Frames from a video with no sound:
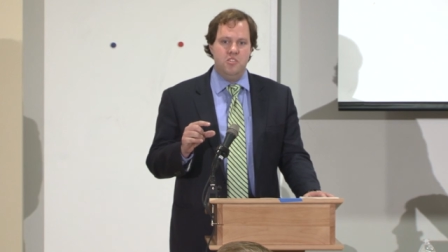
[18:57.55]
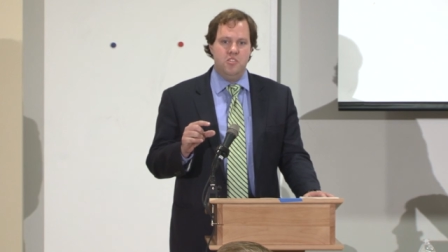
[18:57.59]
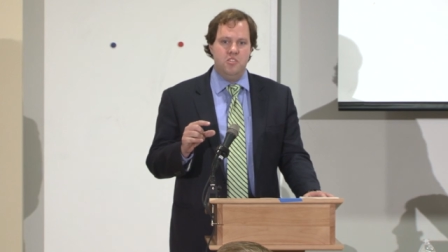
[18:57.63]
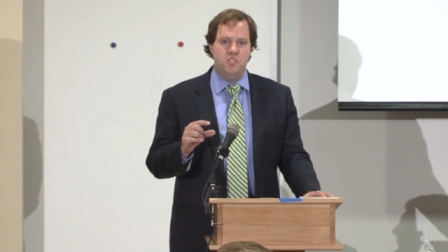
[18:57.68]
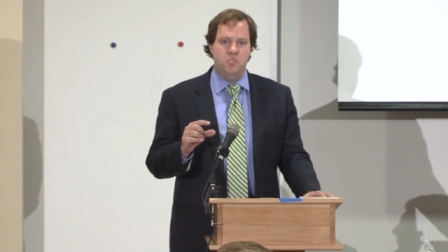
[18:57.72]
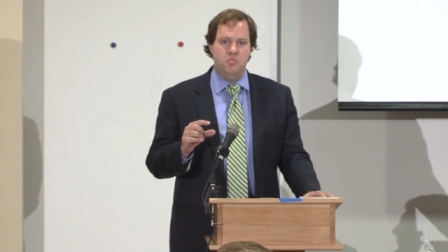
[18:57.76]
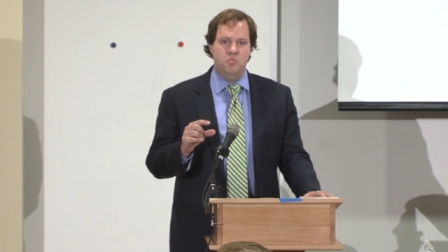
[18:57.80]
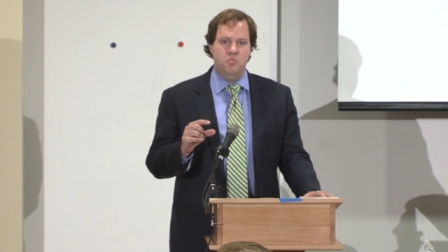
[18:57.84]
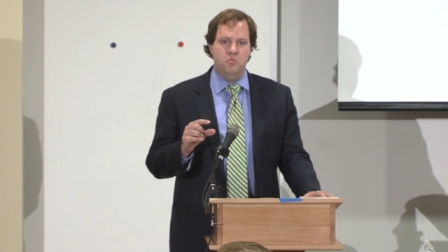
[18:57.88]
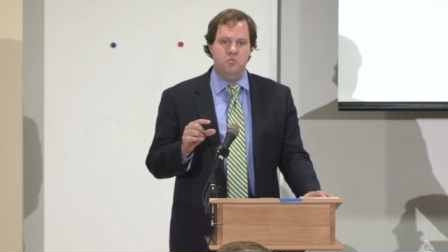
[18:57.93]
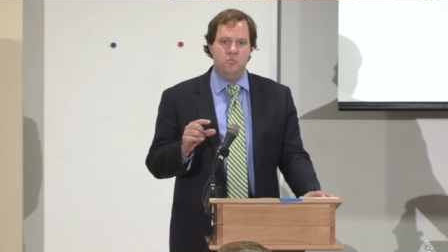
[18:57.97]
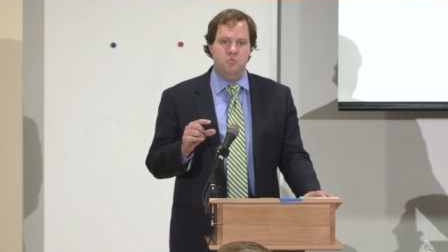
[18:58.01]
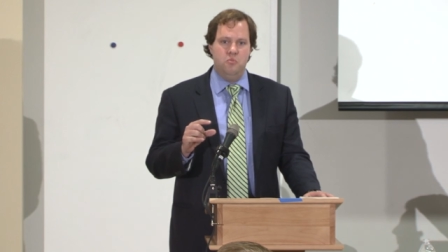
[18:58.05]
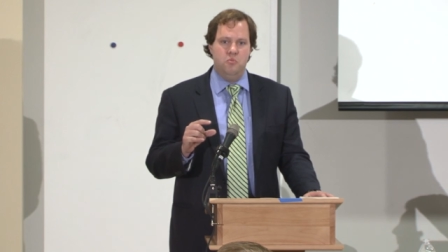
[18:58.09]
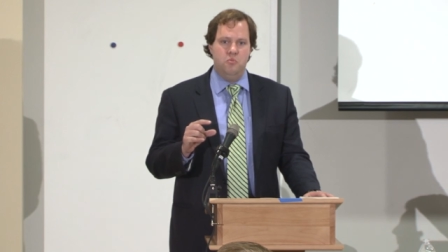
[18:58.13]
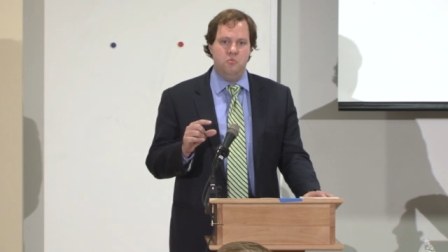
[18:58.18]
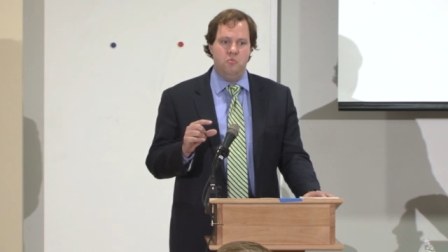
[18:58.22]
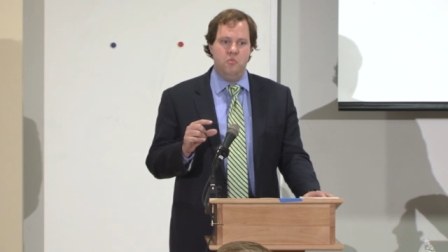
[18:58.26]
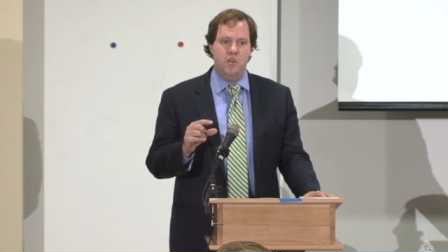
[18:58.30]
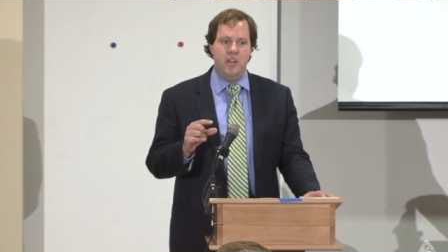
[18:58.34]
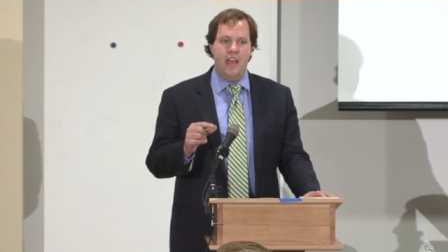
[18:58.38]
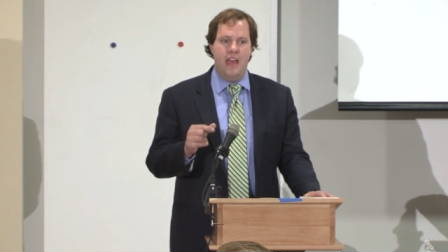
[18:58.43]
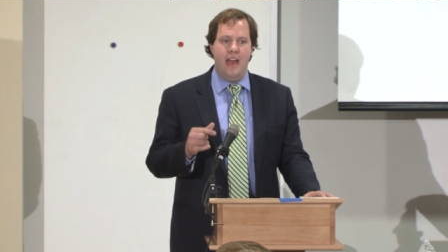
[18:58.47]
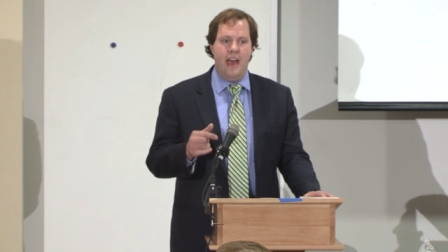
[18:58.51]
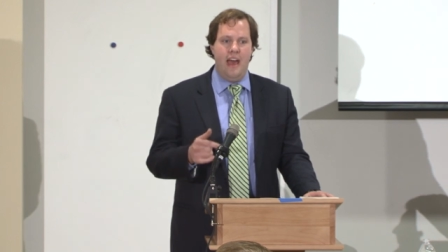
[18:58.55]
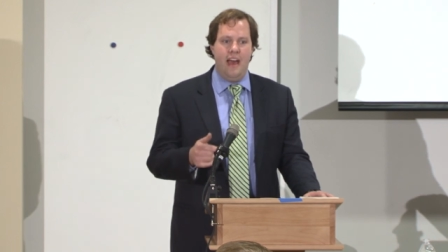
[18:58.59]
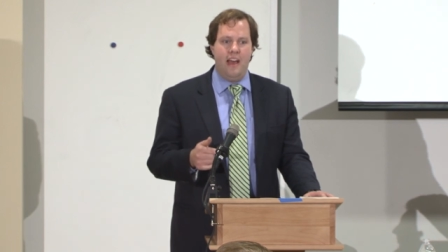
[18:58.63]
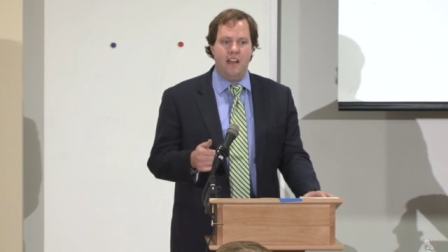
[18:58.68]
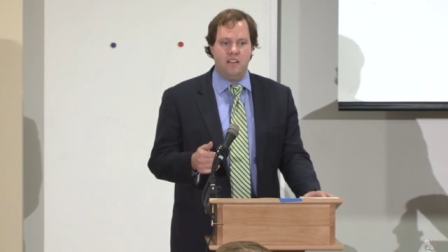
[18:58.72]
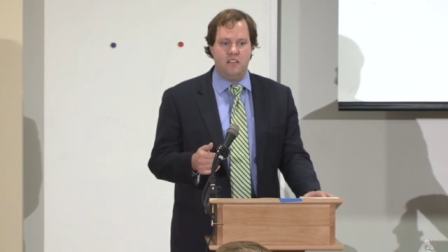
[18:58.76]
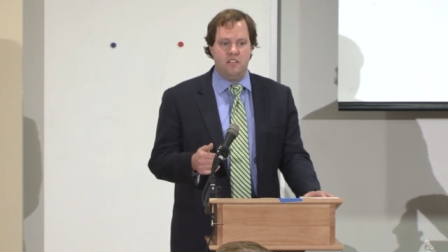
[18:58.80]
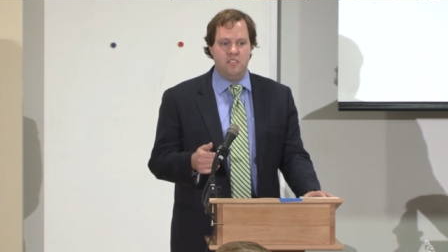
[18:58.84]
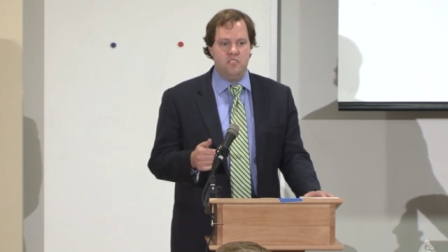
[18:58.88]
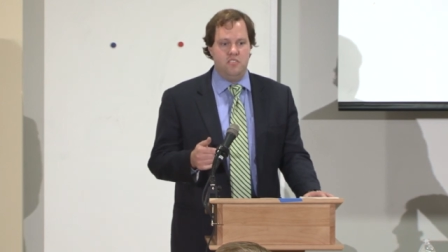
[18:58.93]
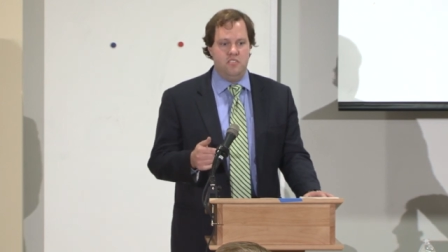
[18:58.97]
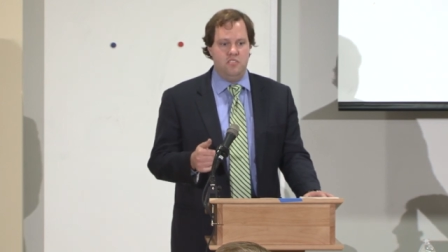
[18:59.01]
to
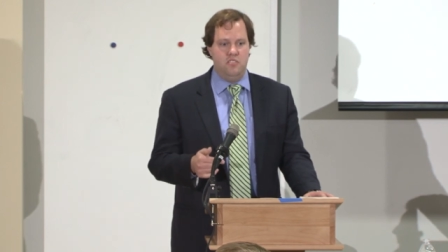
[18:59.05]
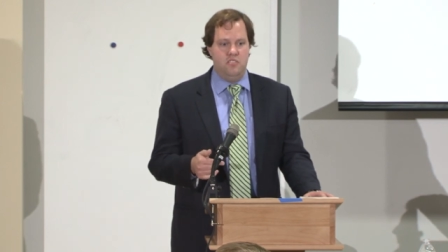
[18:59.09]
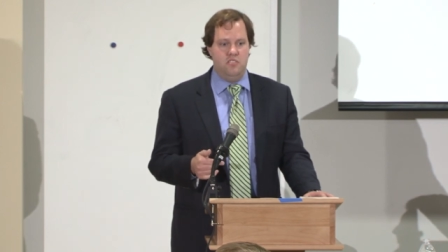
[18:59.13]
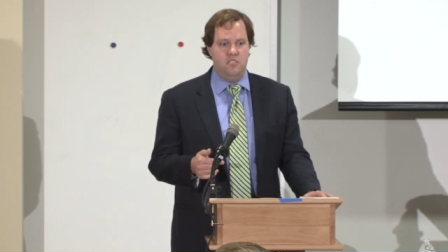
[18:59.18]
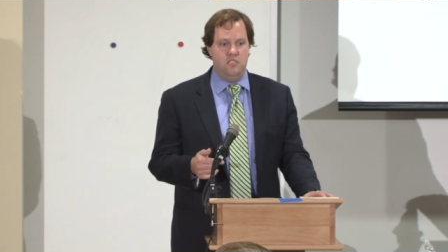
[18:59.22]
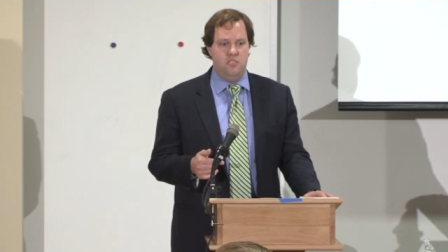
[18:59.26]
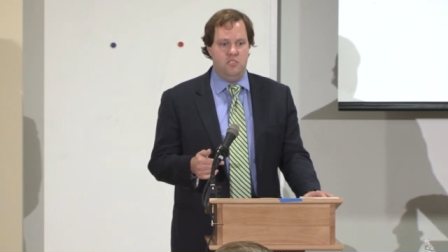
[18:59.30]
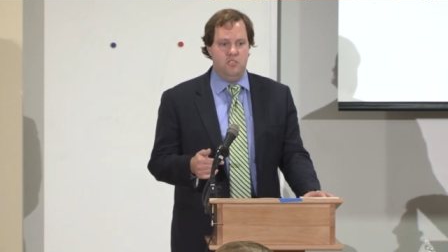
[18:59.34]
react